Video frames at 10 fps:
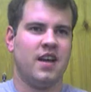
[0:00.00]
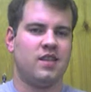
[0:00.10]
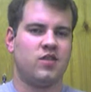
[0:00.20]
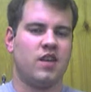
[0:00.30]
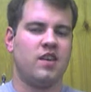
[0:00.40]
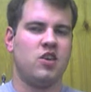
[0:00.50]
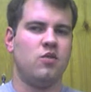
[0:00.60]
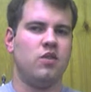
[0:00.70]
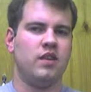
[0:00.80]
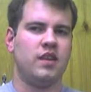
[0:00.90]
And so I think
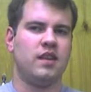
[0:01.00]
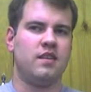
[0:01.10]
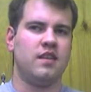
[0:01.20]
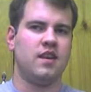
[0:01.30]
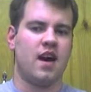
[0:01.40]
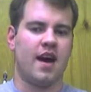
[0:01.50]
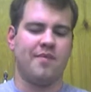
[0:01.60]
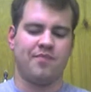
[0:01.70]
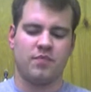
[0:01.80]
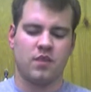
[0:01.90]
you really get
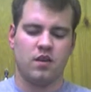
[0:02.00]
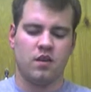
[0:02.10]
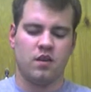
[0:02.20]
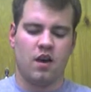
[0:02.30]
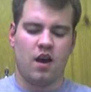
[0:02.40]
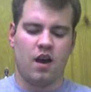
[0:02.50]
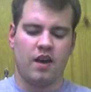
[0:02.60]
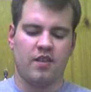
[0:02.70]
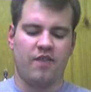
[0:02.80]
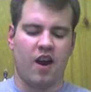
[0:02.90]
the
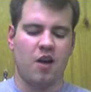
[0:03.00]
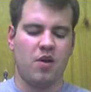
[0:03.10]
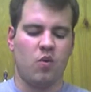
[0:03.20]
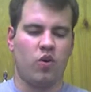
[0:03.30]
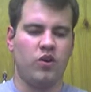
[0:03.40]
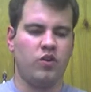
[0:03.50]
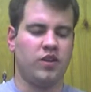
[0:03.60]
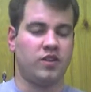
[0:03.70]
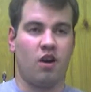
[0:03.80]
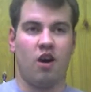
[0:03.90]
environment where you
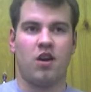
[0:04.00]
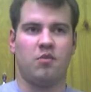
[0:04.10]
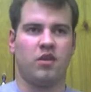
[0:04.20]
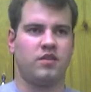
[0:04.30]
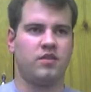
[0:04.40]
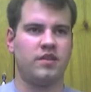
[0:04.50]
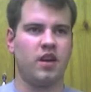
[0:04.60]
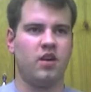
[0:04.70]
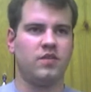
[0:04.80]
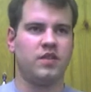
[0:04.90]
can talk amongst
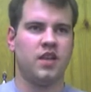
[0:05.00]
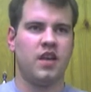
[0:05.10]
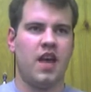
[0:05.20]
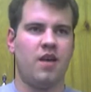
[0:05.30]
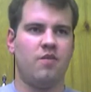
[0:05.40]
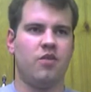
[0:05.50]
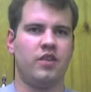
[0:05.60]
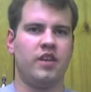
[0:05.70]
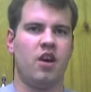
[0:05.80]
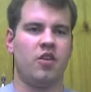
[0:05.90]
yourselves and
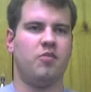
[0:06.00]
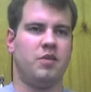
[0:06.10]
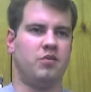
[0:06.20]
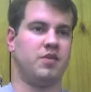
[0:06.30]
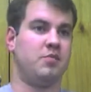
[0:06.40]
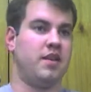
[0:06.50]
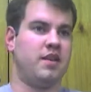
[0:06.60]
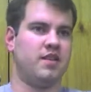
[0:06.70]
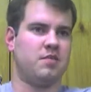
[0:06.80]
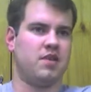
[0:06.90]
really get other people's
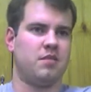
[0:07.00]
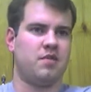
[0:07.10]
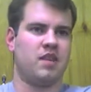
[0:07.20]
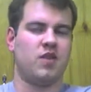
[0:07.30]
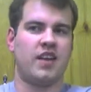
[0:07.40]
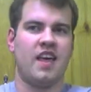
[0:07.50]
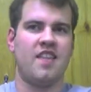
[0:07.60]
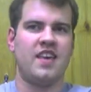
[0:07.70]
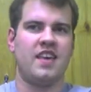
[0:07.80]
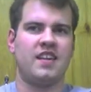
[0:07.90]
opinions about something. So I
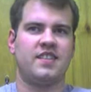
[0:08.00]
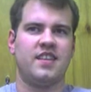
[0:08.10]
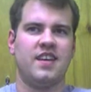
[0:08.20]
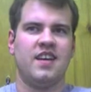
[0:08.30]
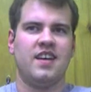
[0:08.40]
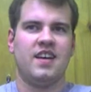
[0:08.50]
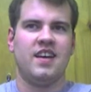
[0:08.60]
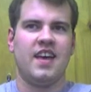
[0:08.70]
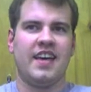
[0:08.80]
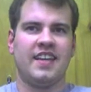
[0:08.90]
think it
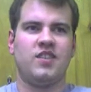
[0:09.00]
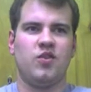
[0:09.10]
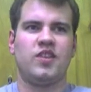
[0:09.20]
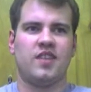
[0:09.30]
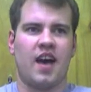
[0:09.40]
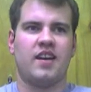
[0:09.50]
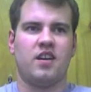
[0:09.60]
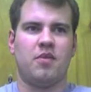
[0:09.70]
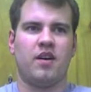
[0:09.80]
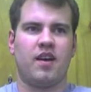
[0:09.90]
gets you
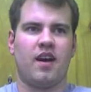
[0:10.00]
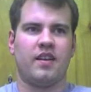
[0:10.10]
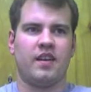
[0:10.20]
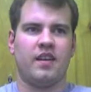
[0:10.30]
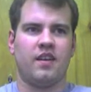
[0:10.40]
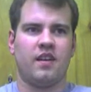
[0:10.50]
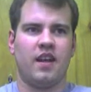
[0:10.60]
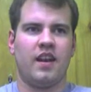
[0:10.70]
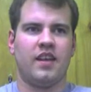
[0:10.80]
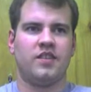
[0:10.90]
excited about God again,
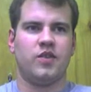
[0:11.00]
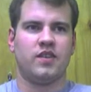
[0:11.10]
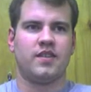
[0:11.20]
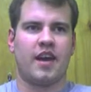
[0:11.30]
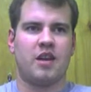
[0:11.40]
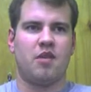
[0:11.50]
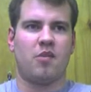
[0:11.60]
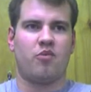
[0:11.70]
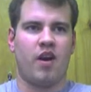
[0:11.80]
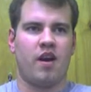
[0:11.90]
and it gets you excited
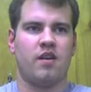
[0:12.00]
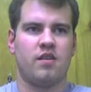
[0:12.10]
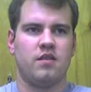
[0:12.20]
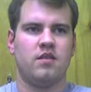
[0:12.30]
about prayer.